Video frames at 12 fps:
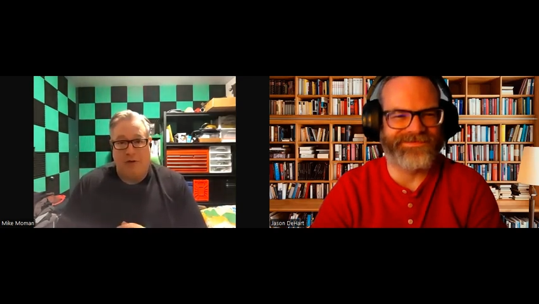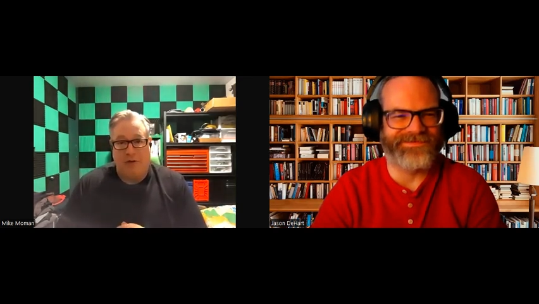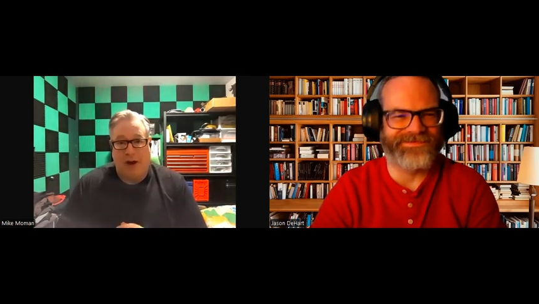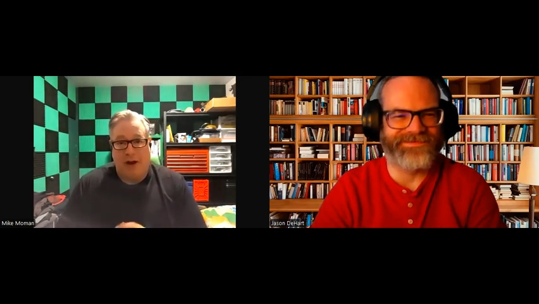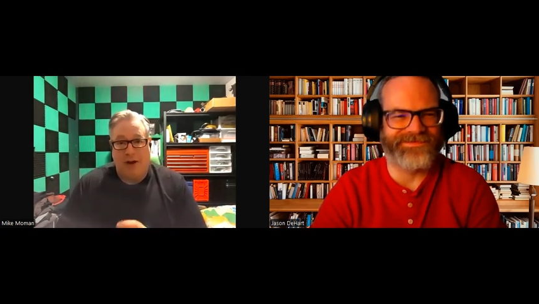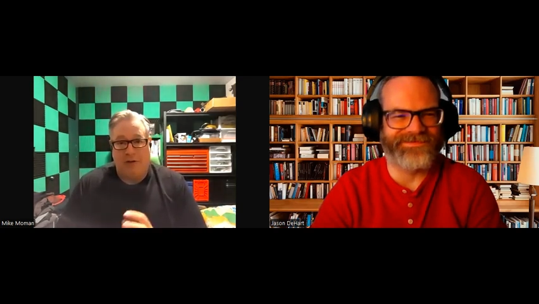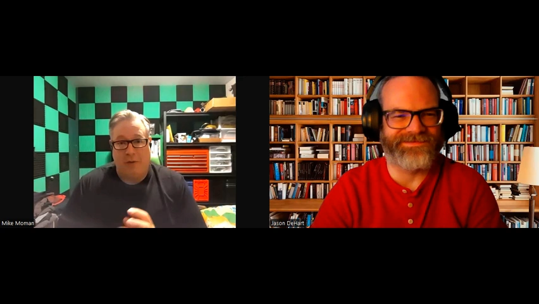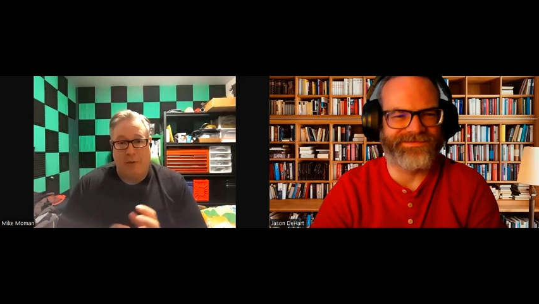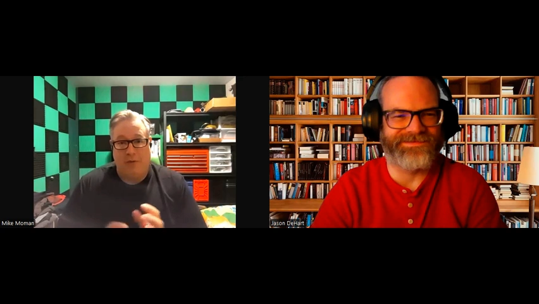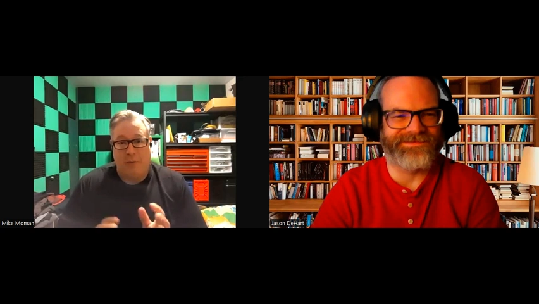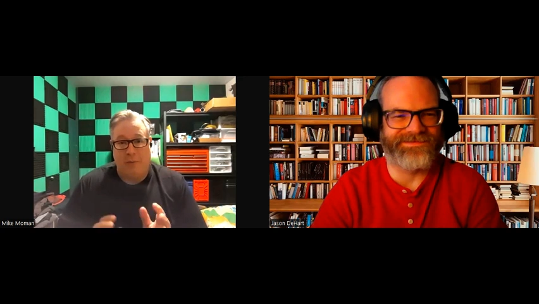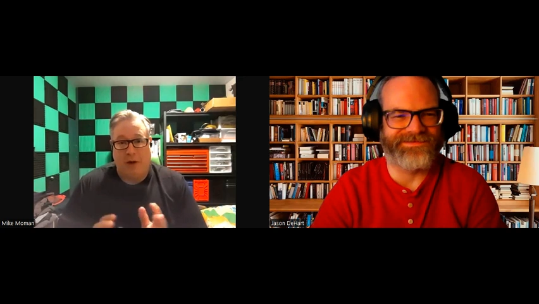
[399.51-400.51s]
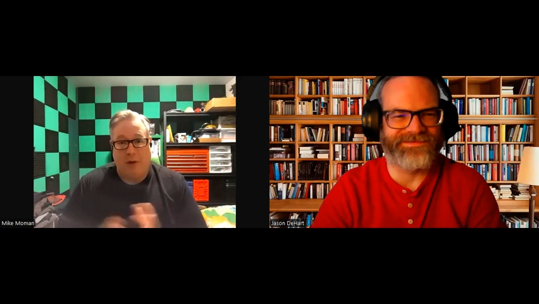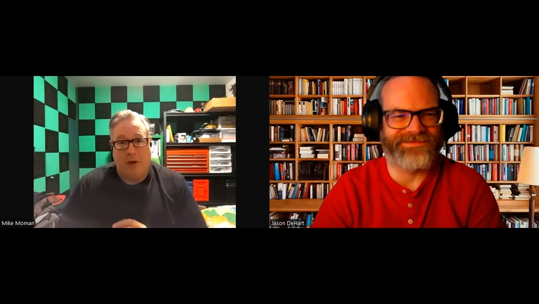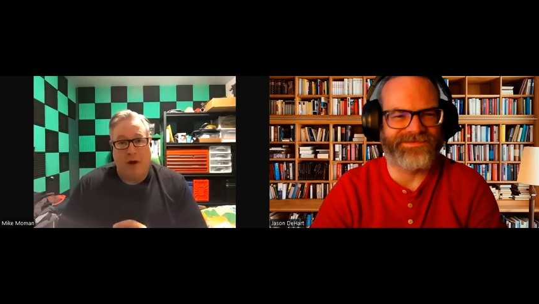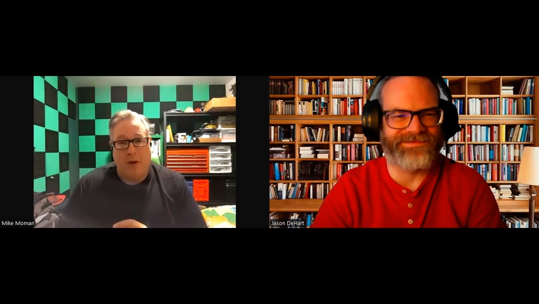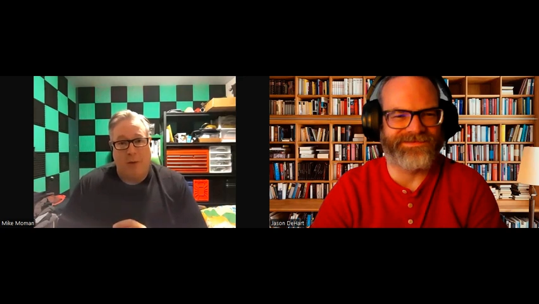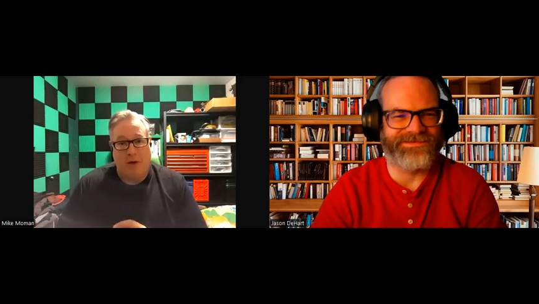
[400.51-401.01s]
Speaker 1: just hire someone from
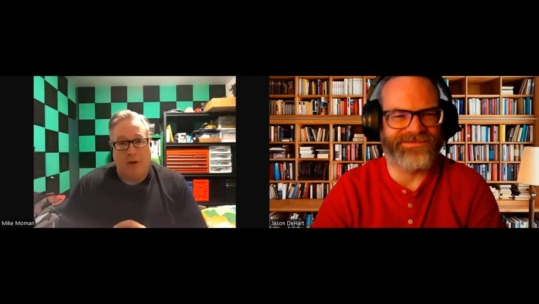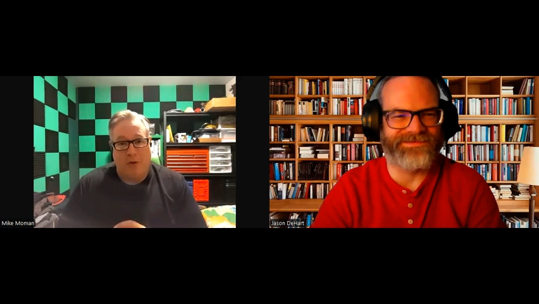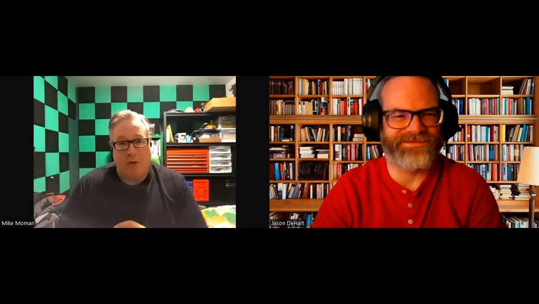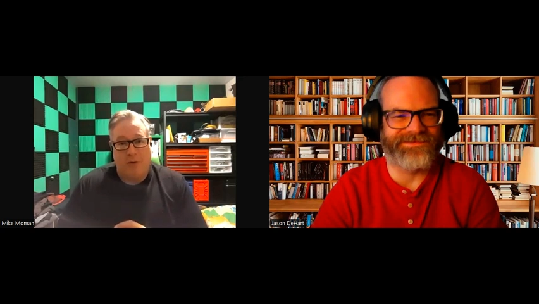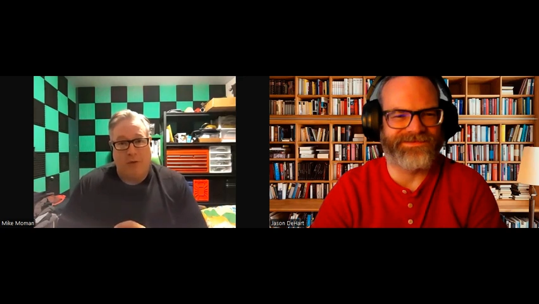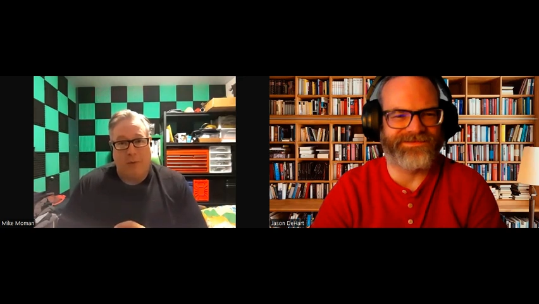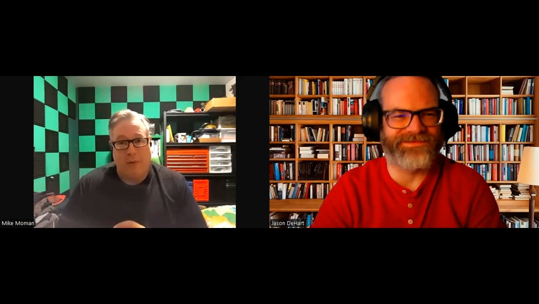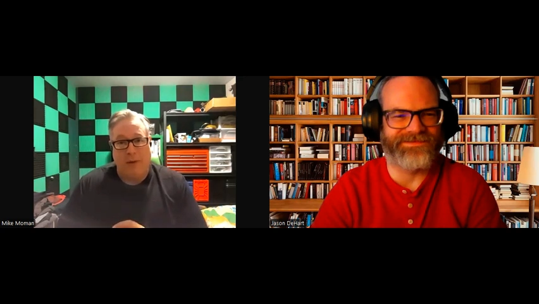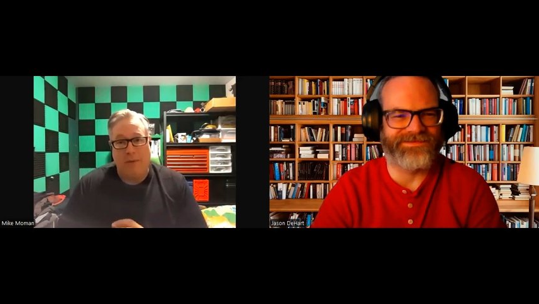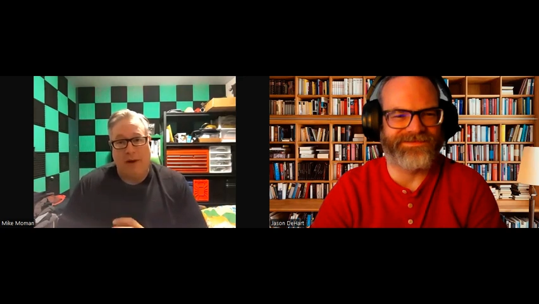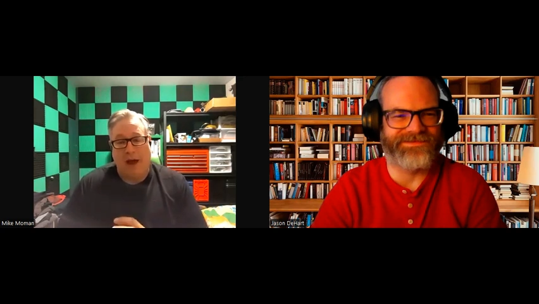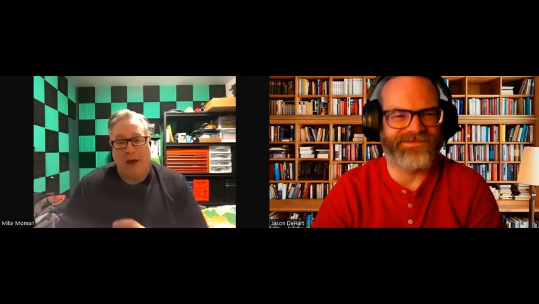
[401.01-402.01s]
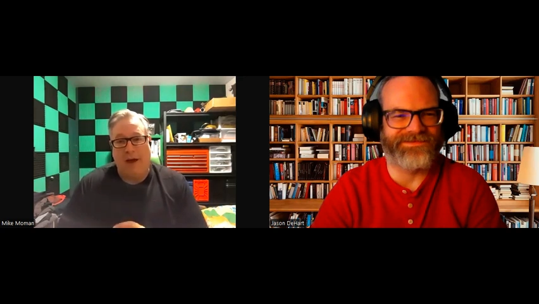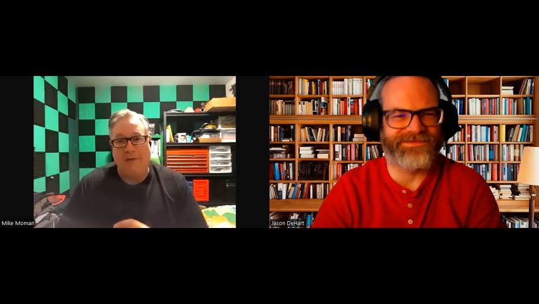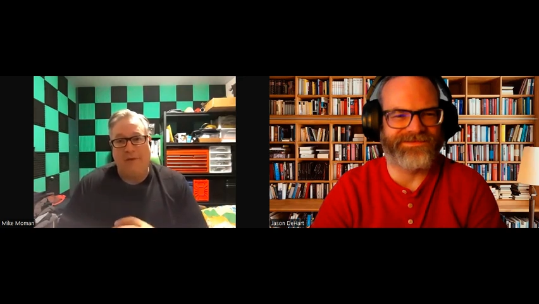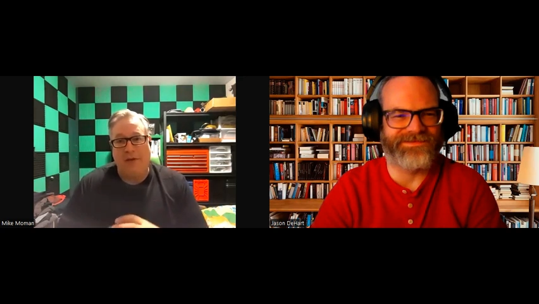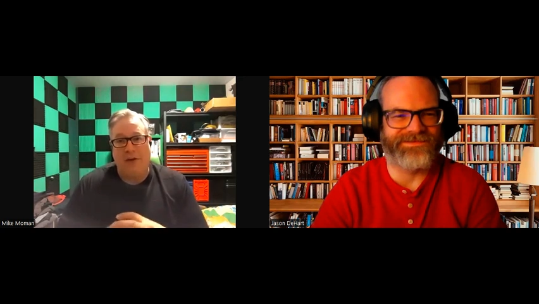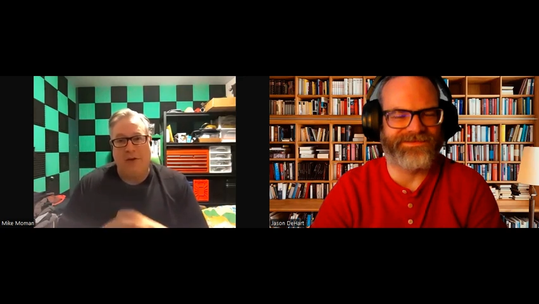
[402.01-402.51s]
Nicaragua to do it for me, but
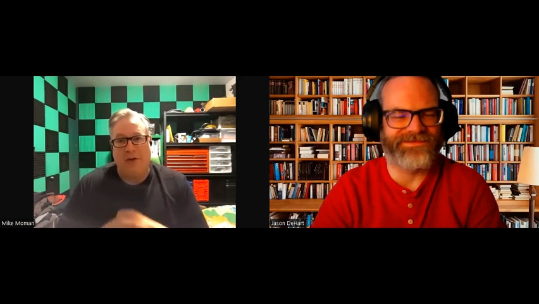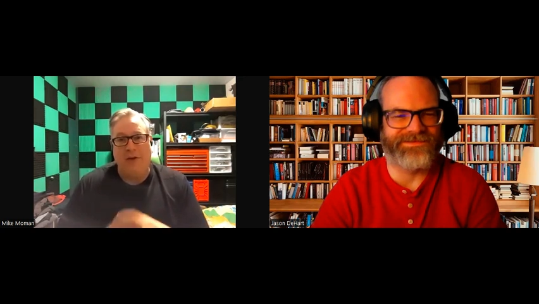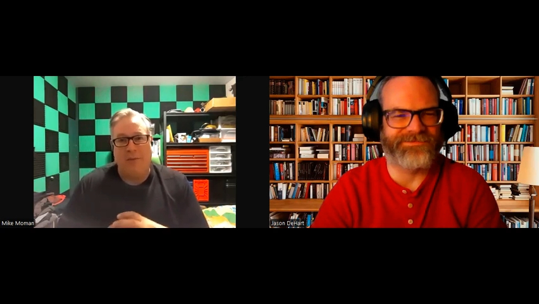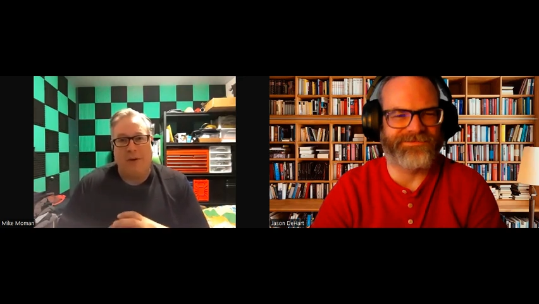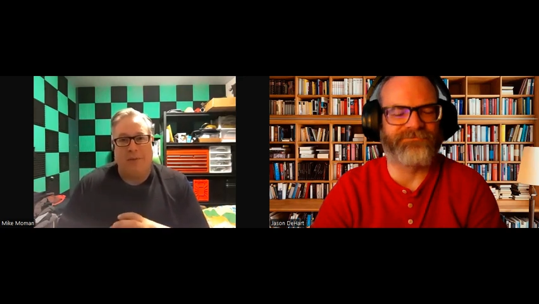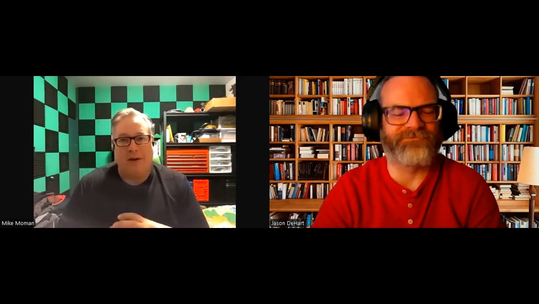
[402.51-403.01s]
I, I feel good